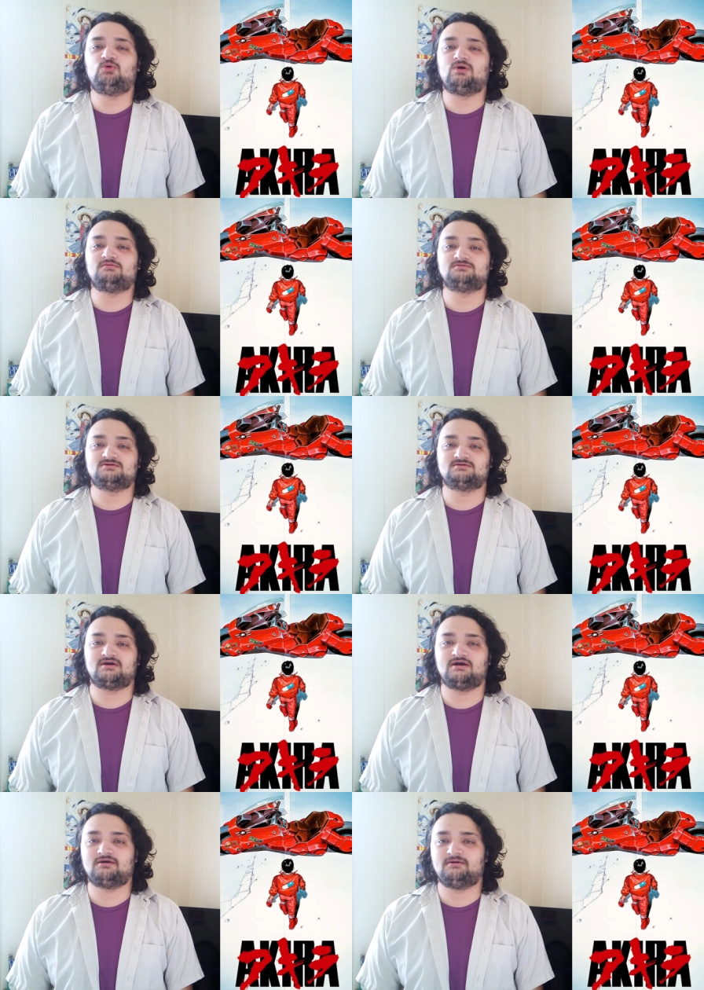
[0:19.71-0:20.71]
I'm drunk.
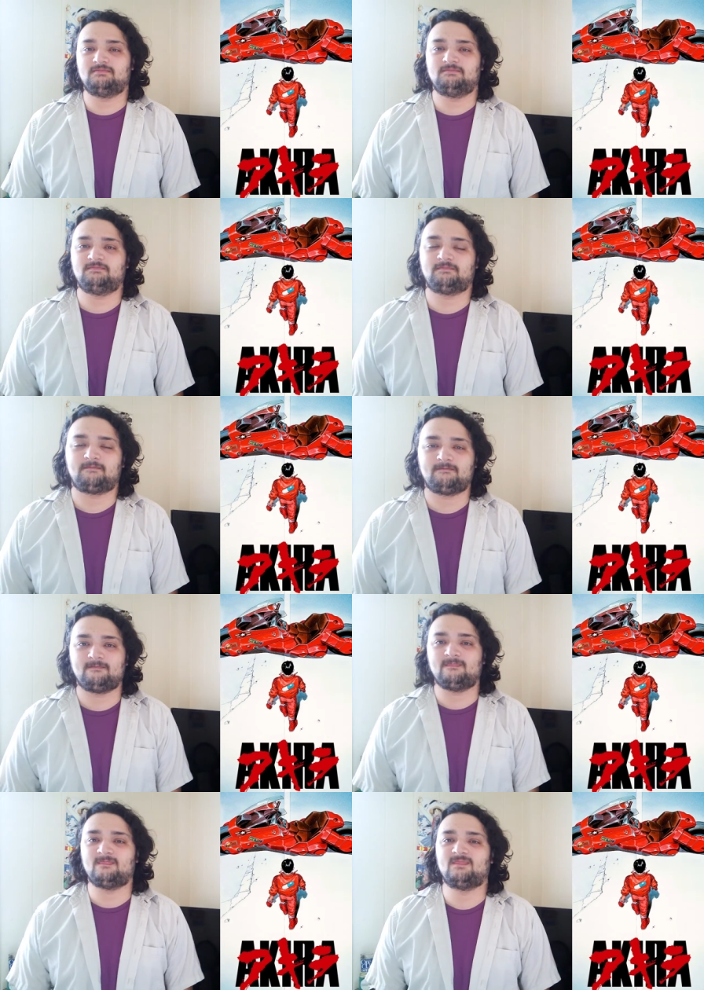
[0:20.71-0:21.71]
Hang on.
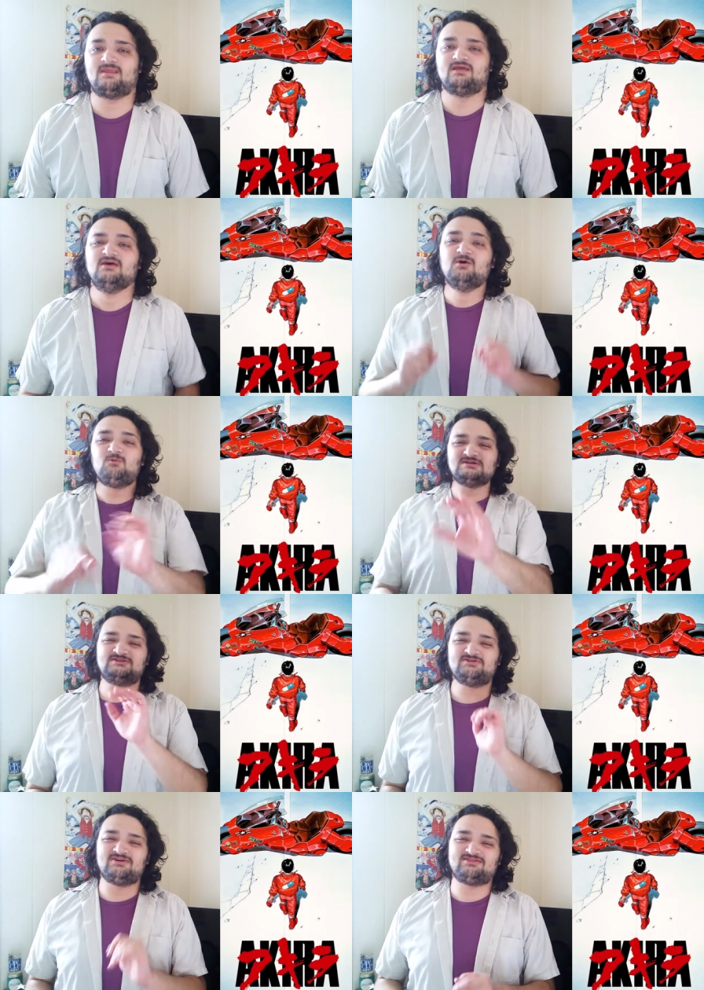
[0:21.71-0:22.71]
What
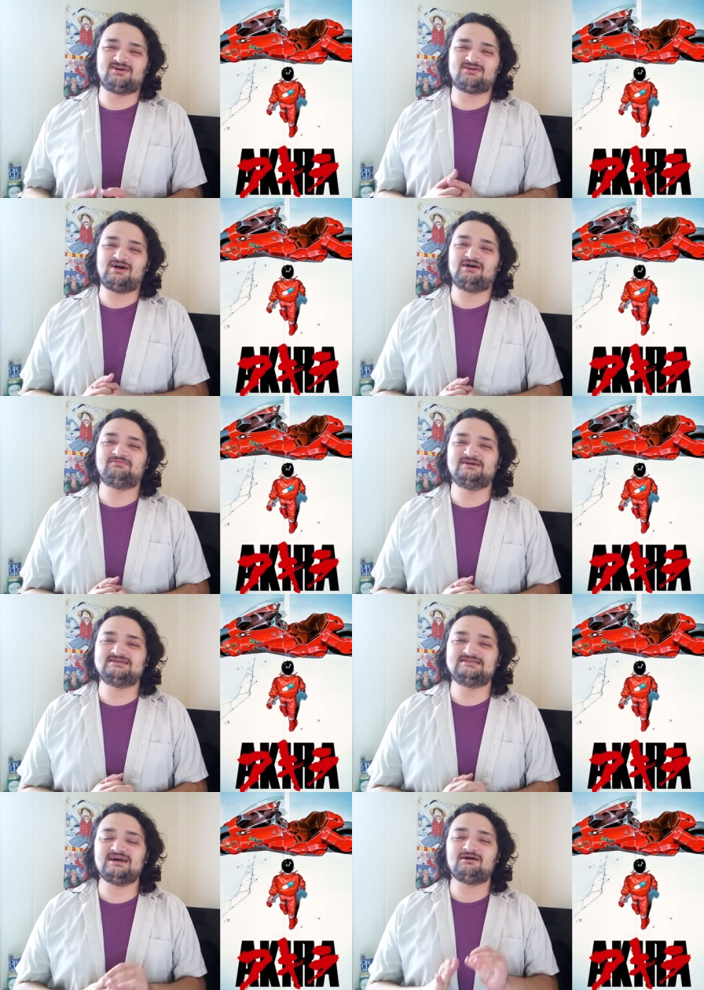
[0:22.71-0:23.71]
you doing on Otaku? I'm the A
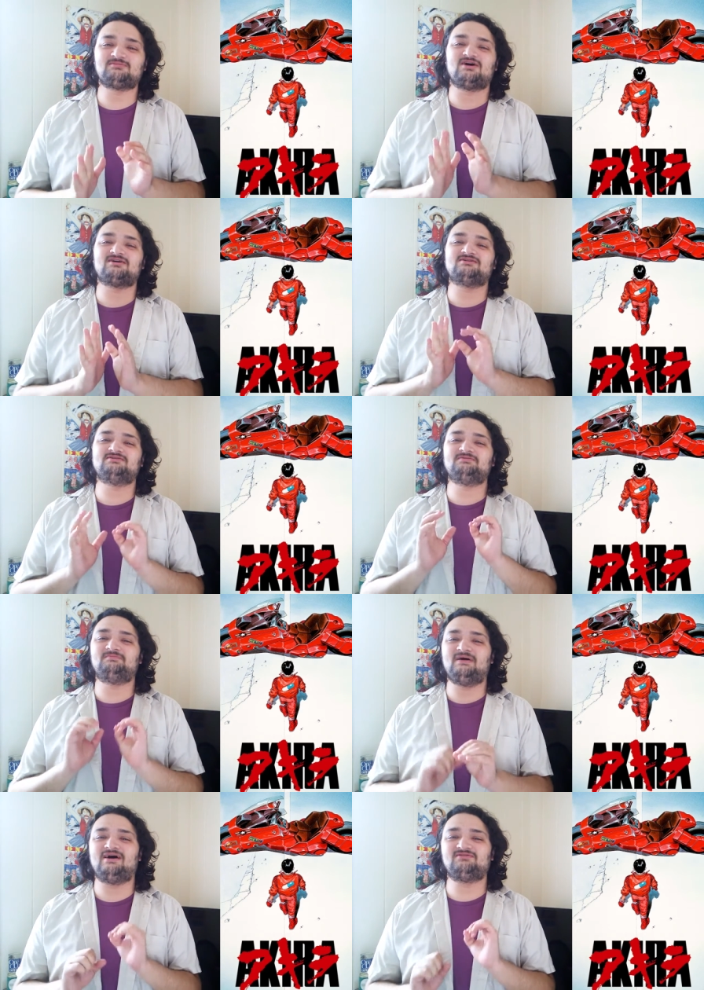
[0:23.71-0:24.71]
C. I'm talking
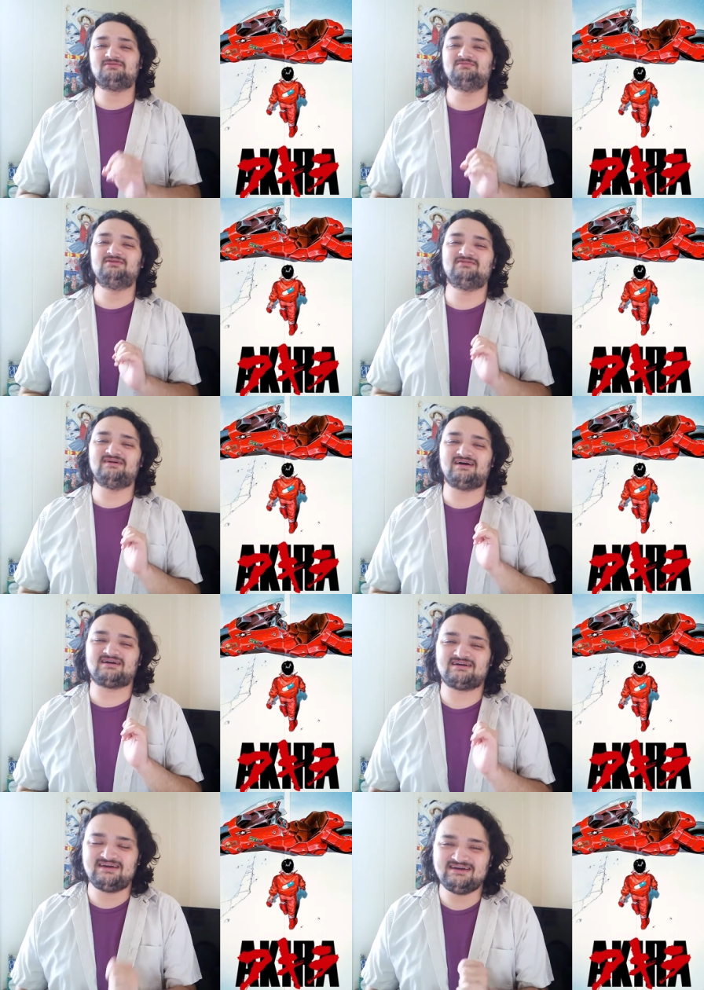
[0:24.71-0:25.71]
about the movie
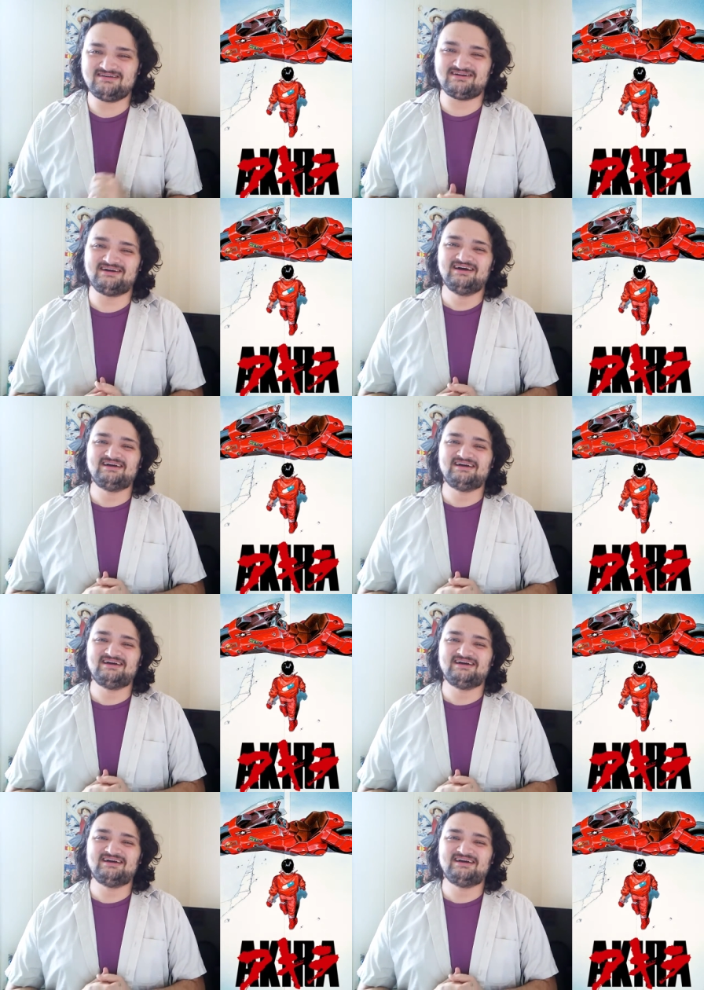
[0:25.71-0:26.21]
Akira.